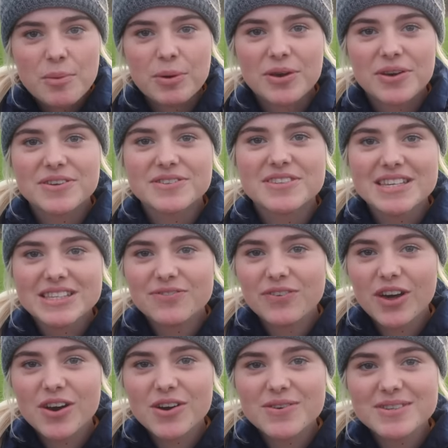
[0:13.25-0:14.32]
because this
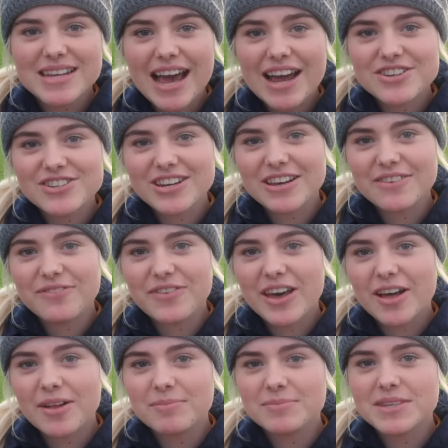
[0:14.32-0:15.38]
vlog was actually
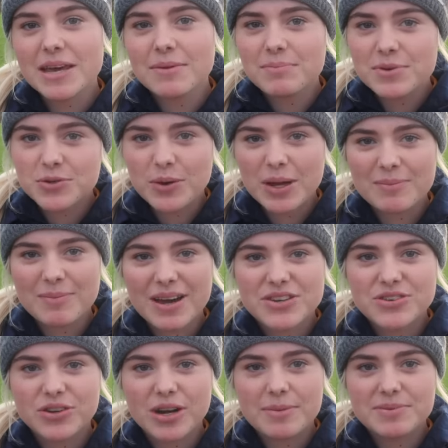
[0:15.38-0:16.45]
filmed in between my
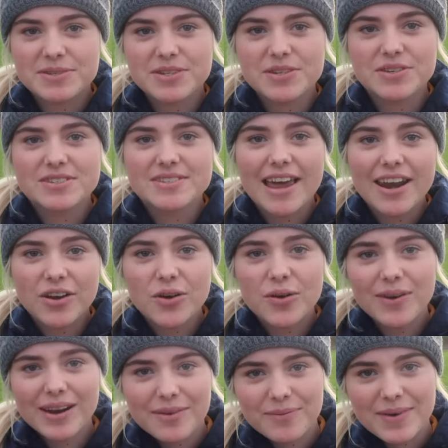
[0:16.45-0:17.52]
trips to
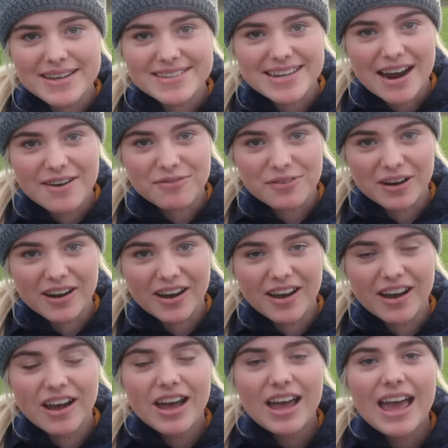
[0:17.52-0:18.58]
Senegal in West
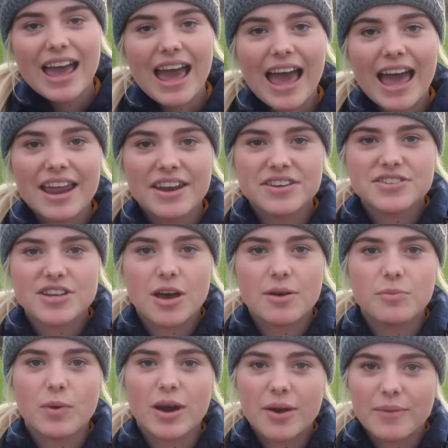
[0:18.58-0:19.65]
Africa and
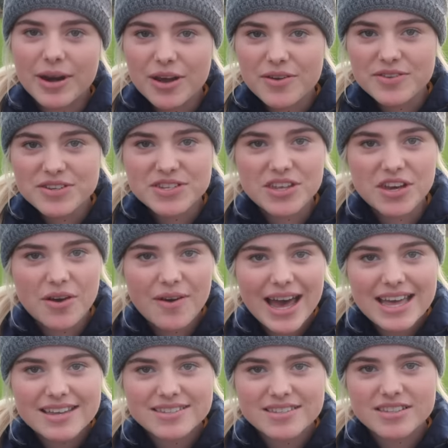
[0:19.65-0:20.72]
when I went over to the
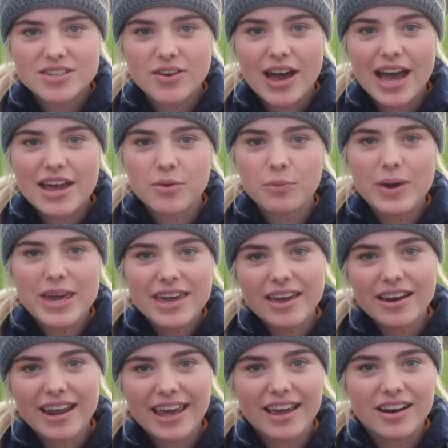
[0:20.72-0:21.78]
US. So I had a week
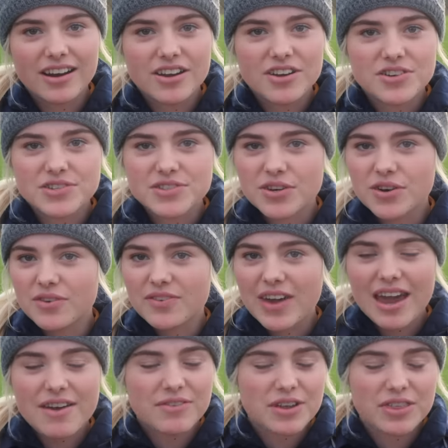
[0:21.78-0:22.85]
in England to sort of
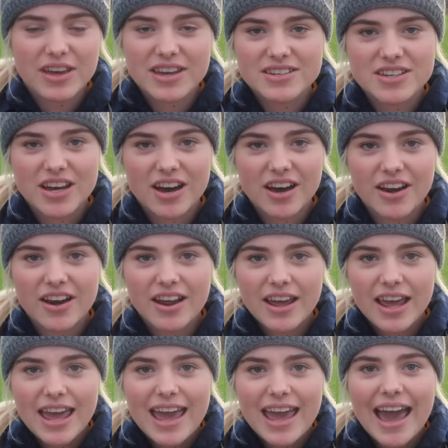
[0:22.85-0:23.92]
get everything done,
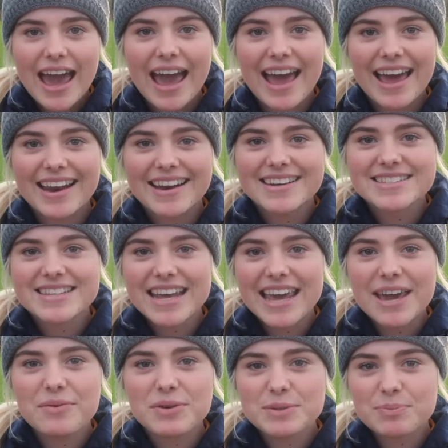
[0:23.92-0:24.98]
and
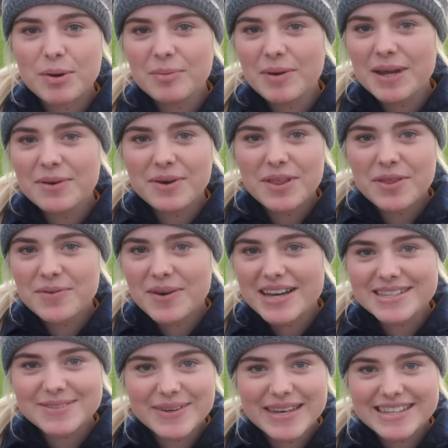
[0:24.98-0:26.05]
it was probably one of the
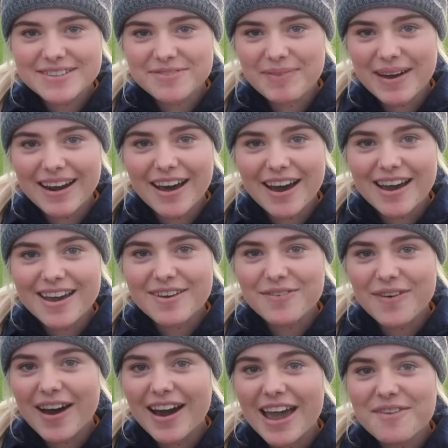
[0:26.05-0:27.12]
worst weeks of my life.
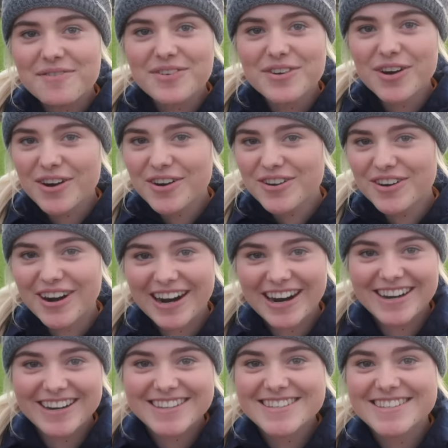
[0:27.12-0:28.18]
I have not
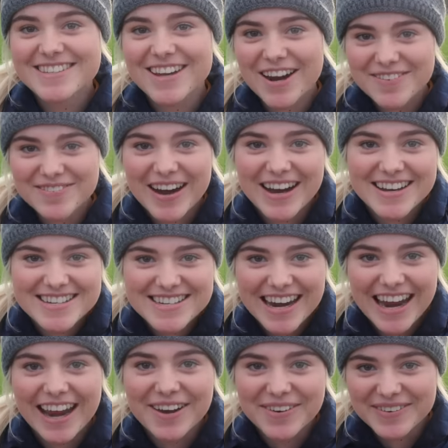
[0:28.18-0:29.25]
cried so much
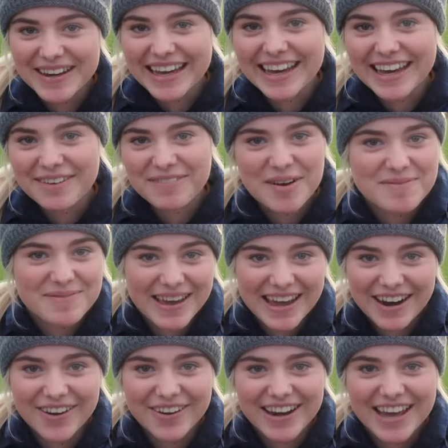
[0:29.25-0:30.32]
in a week, if I'm
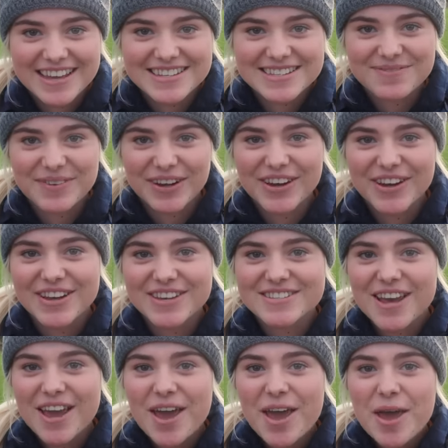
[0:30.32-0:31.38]
being honest,
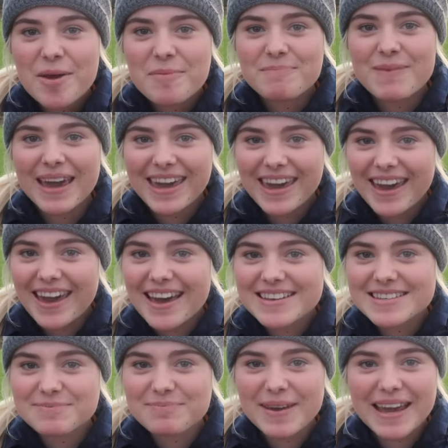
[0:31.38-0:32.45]
because Mickey
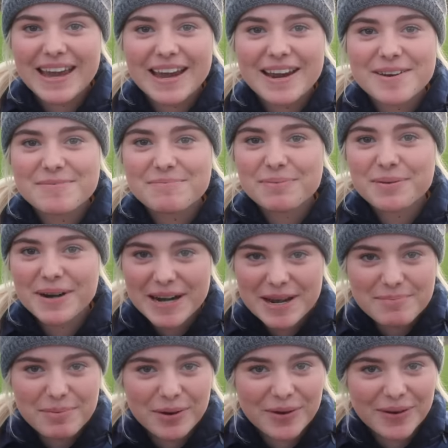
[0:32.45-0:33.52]
has been
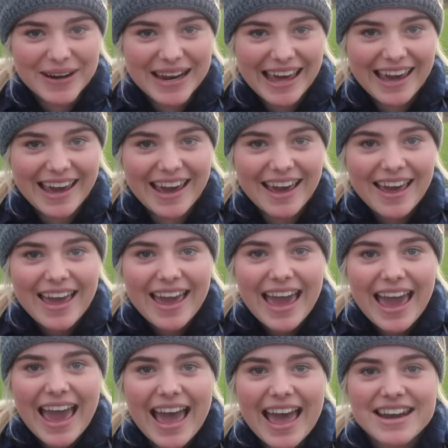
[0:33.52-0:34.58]
pretty poorly.
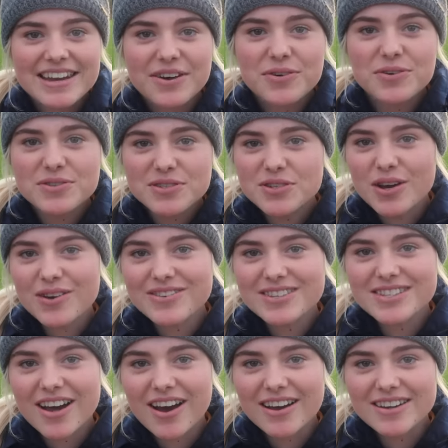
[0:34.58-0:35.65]
And it all sort of
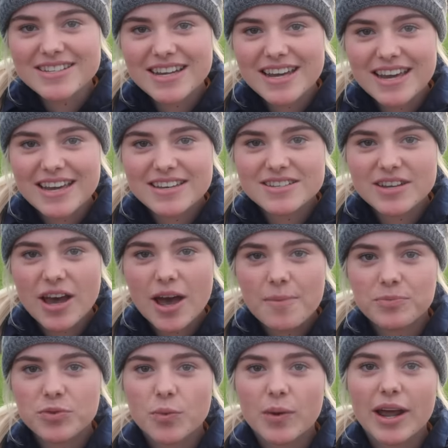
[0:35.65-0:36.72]
started
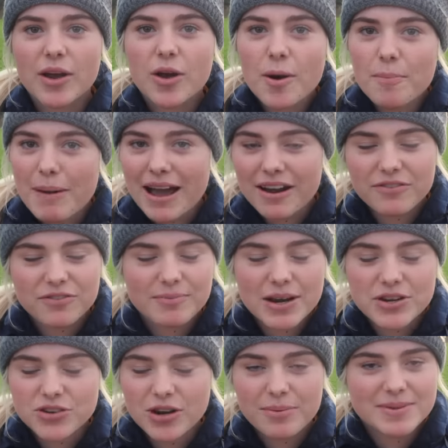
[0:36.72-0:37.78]
when I got back from
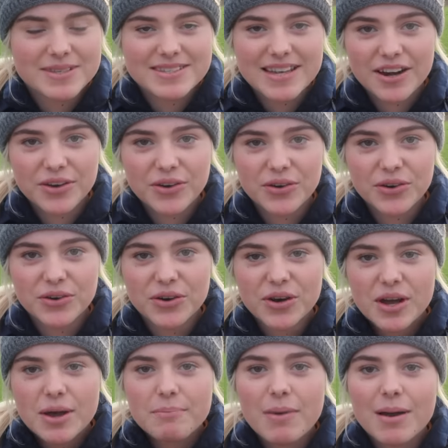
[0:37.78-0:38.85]
my trip in Senegal.
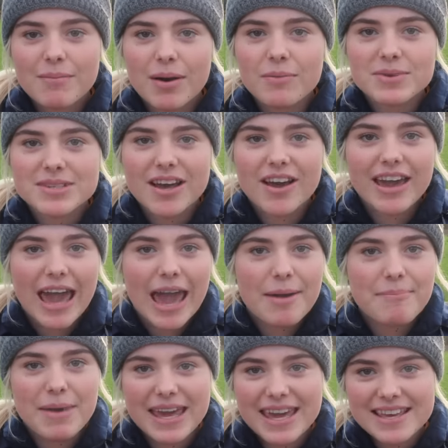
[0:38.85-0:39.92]
My mum was like, okay,
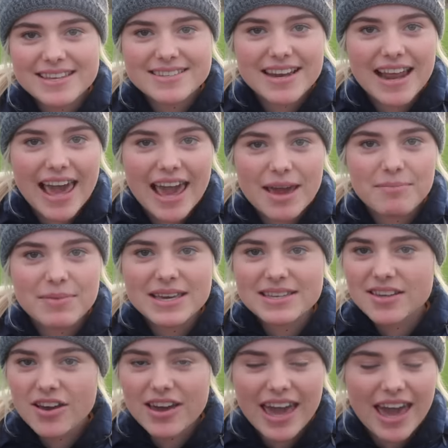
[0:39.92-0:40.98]
Mickey's lame.
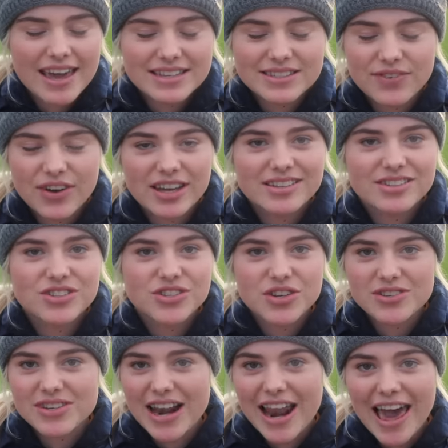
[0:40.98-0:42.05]
He's okay, he's fine, he's
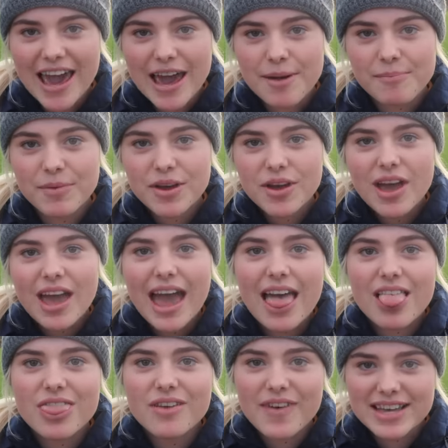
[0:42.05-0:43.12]
just lame.
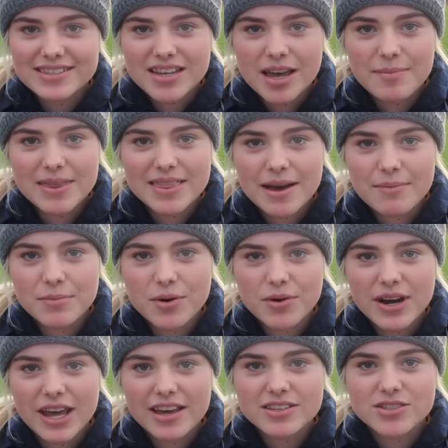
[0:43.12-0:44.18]
And the vet's coming that
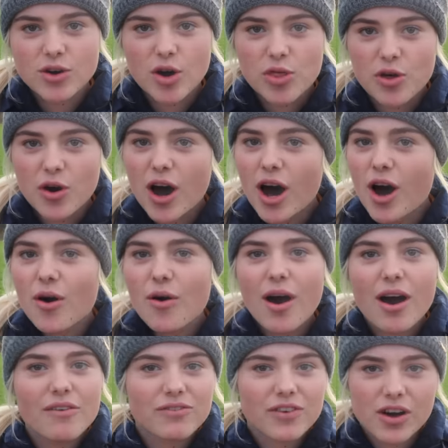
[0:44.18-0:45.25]
morning. So I thought, oh,
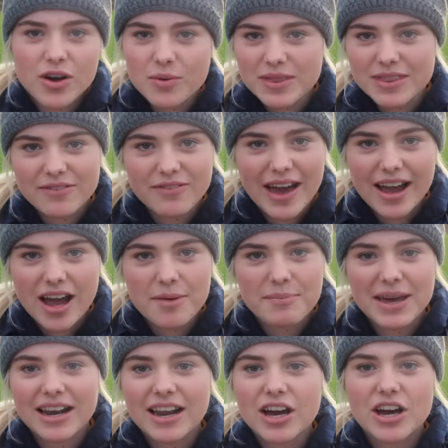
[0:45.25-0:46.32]
I'll vlog with the vet
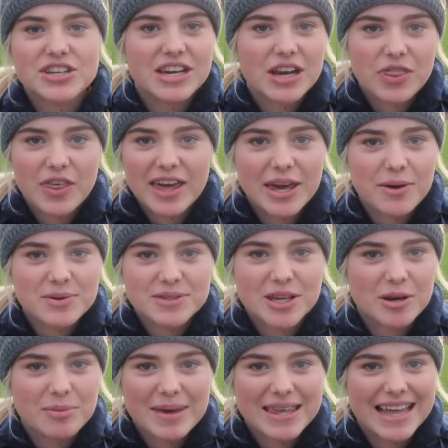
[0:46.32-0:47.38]
coming. Like, I didn't think it was
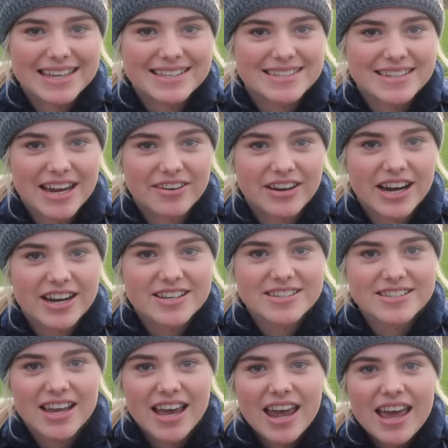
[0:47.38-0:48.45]
gonna be that
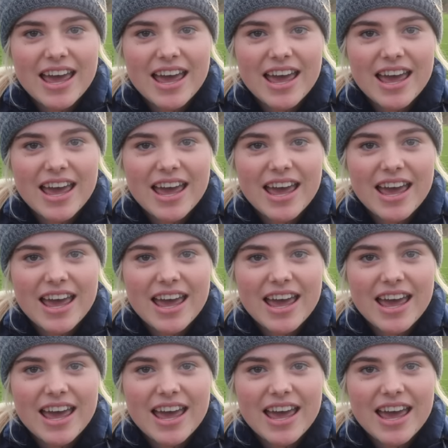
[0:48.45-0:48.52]
serious.